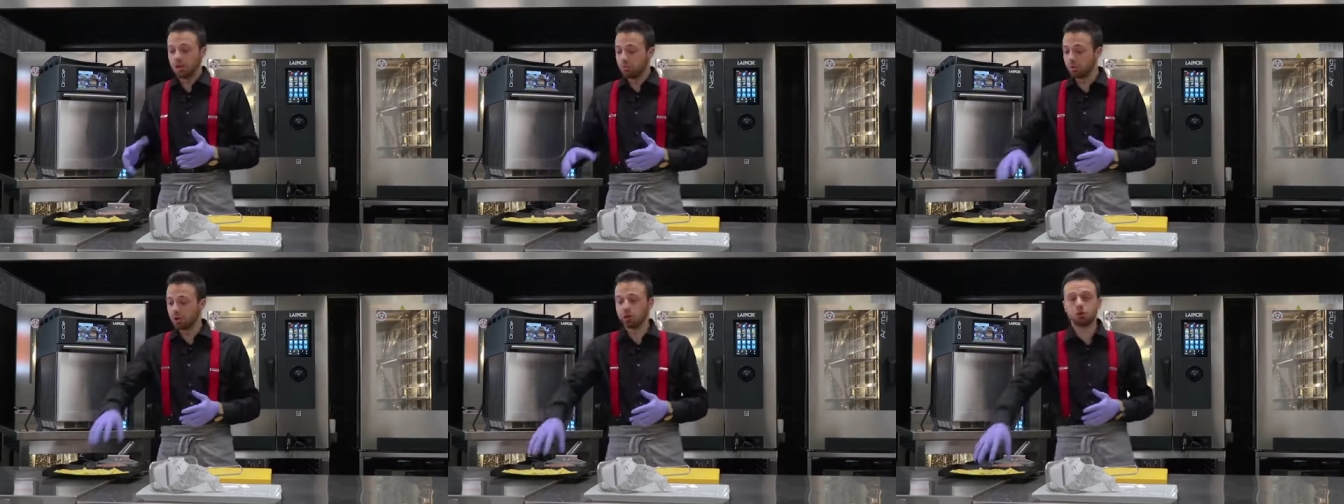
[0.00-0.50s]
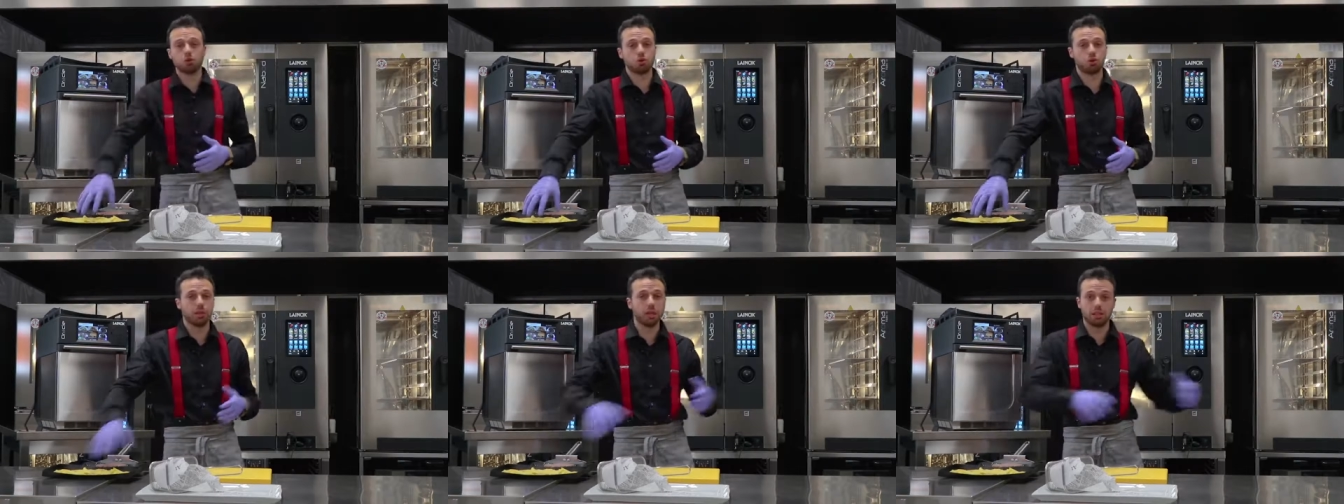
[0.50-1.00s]
because you
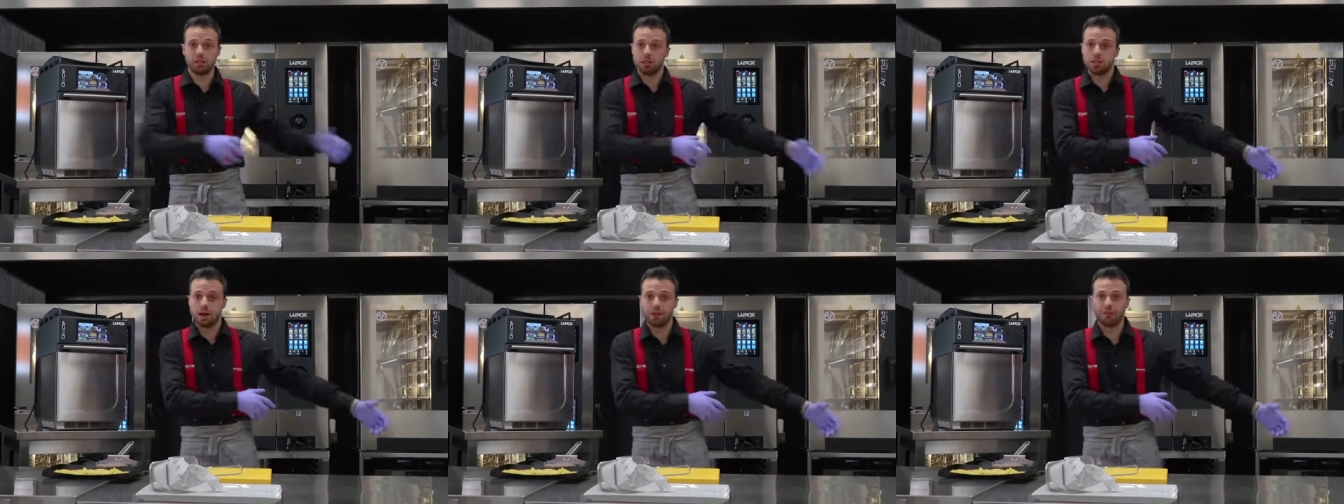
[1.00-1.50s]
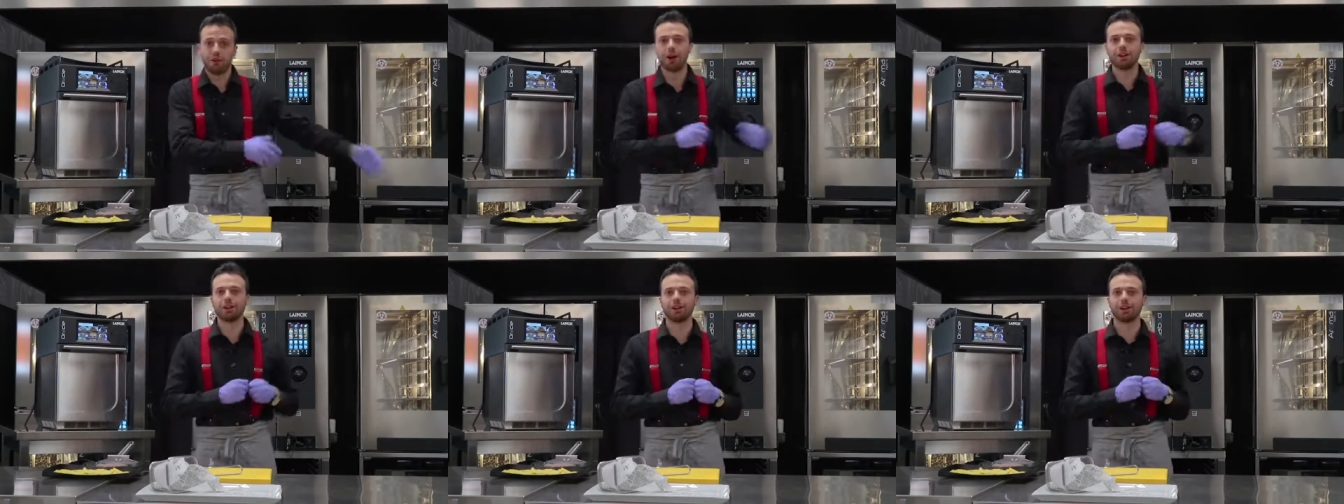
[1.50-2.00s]
should need a
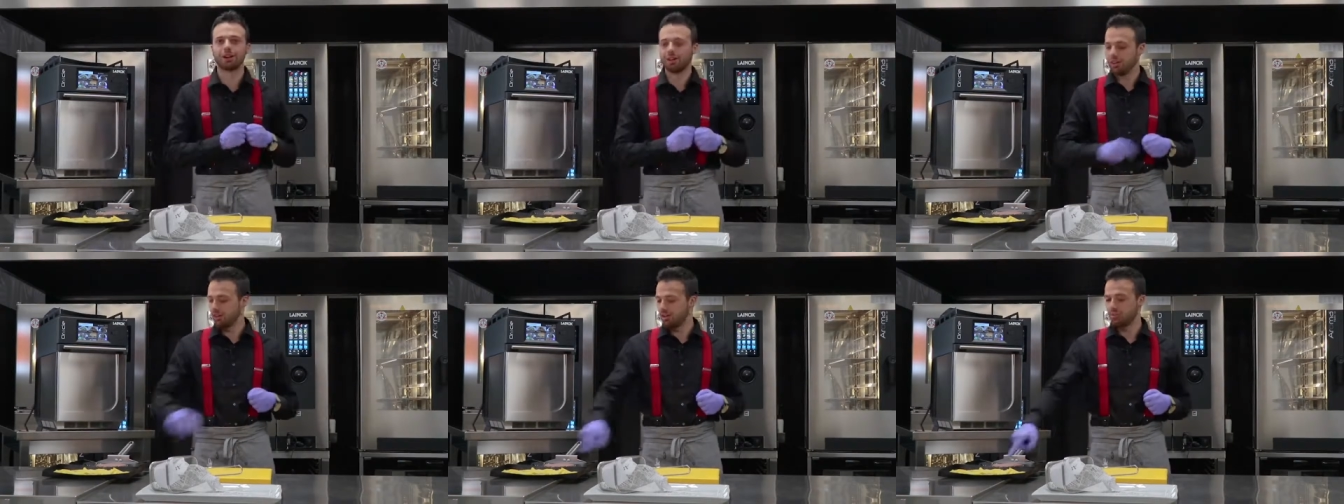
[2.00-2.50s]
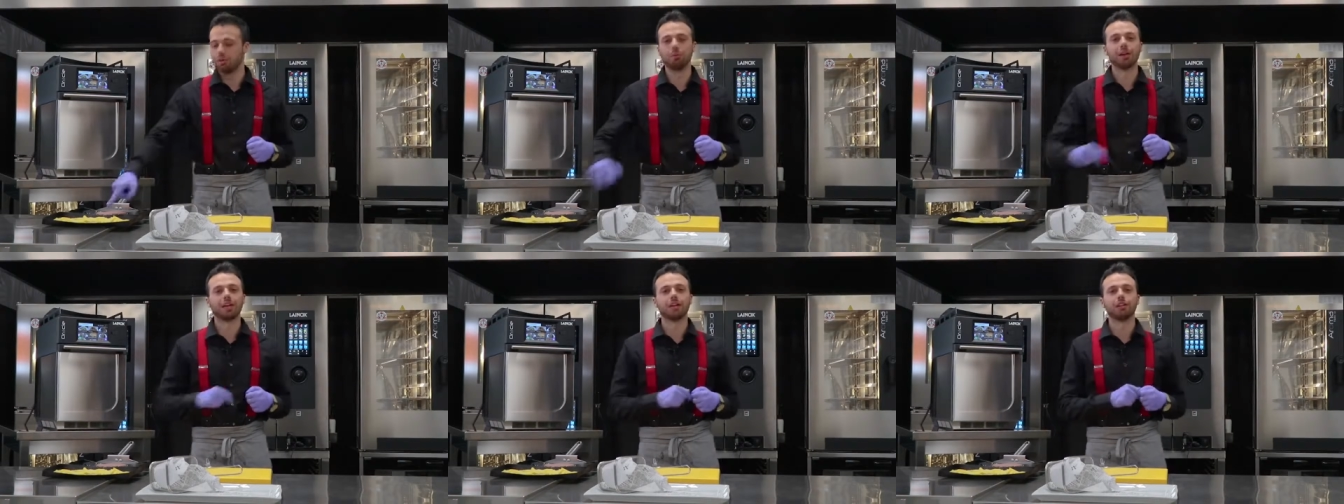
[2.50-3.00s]
fryer for
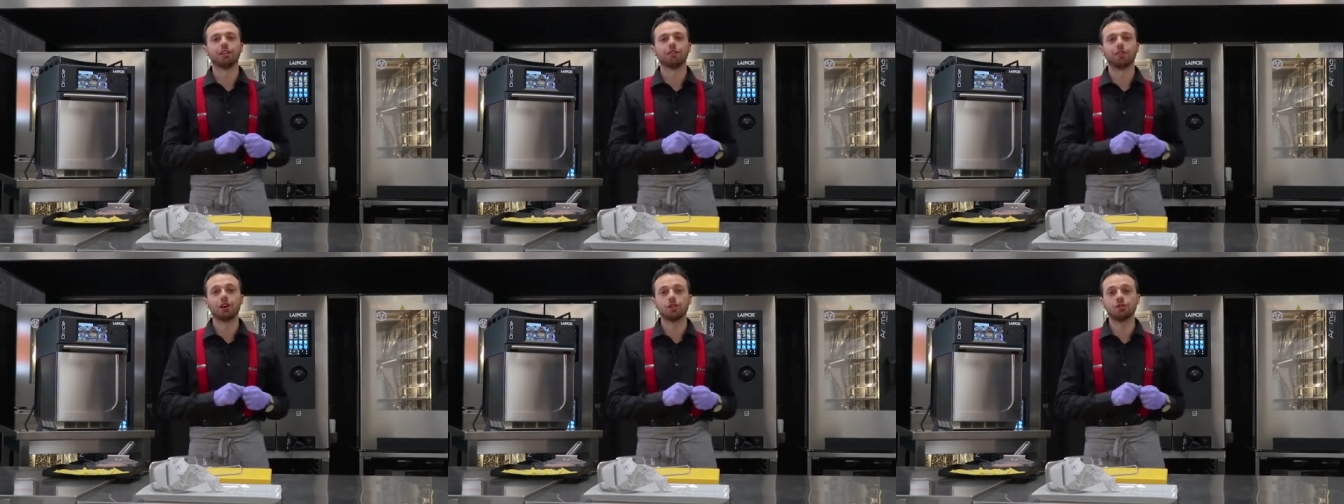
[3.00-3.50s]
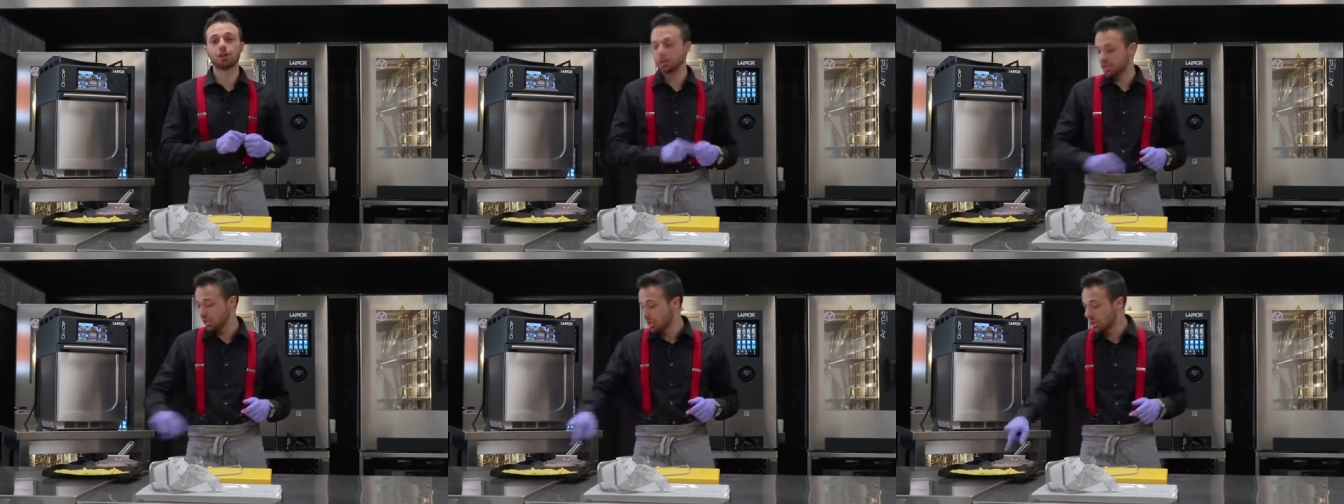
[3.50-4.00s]
making the French fries,